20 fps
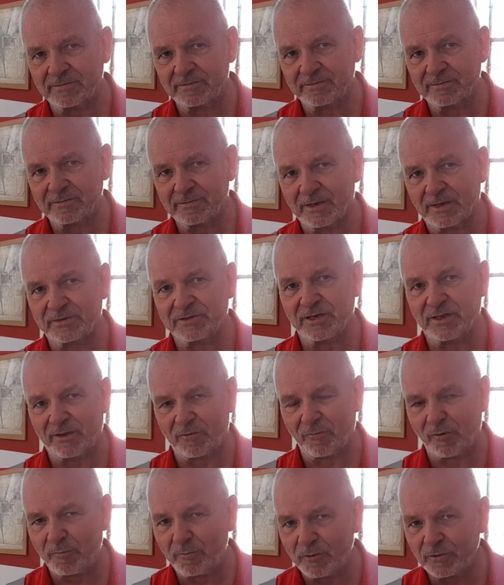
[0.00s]
Okay. I'll say that
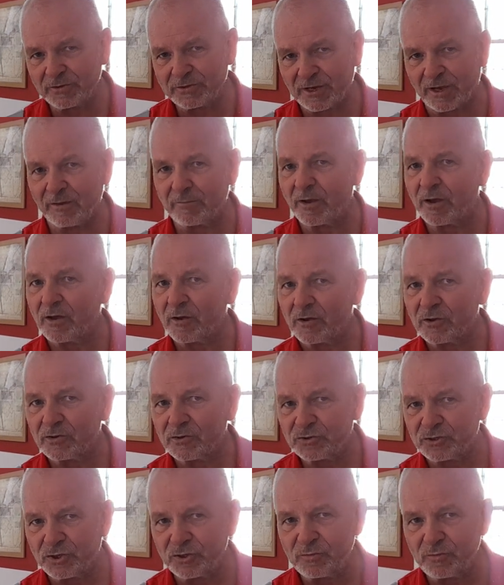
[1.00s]
one more time,
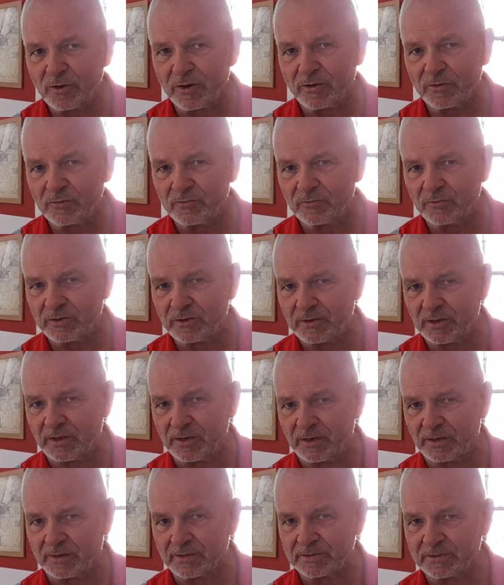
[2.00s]
200
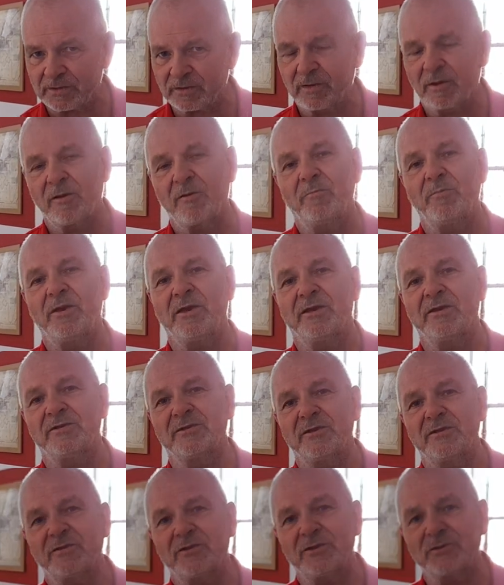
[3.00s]
years, because
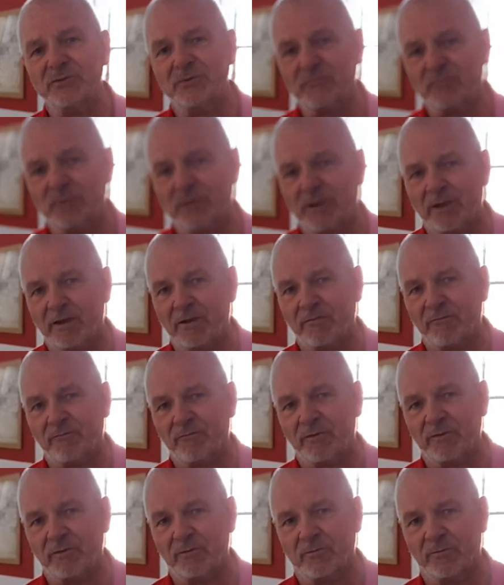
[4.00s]
it doesn't run out of
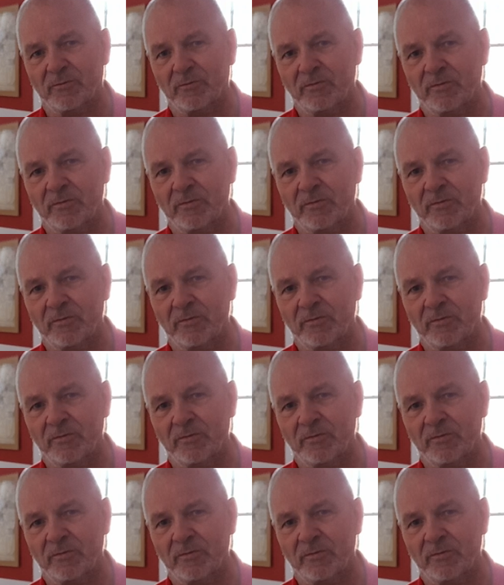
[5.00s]
fuel.